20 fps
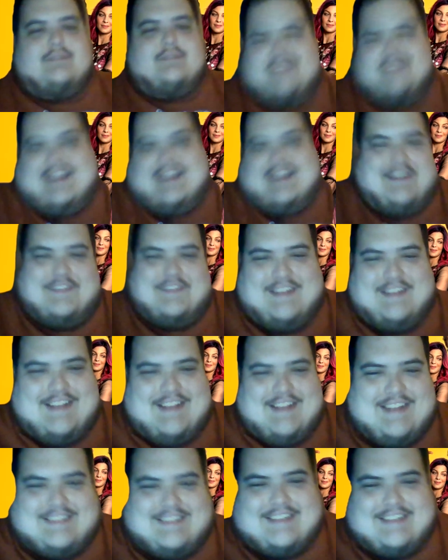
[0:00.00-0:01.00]
I
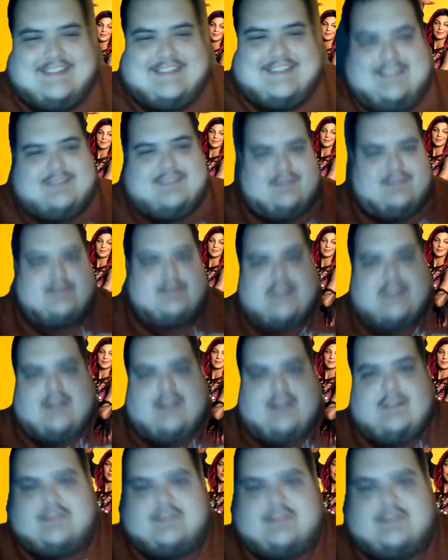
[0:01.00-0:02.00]
just like that. What's
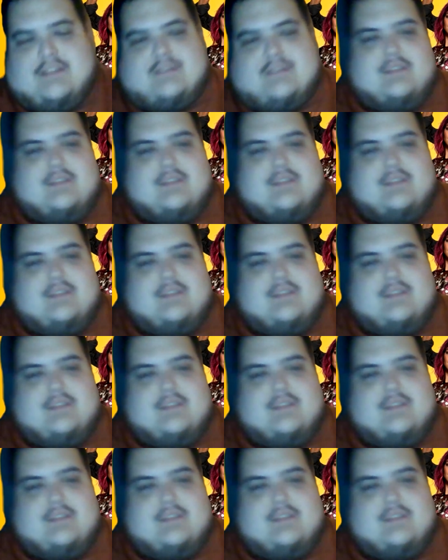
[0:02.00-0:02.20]
up, man?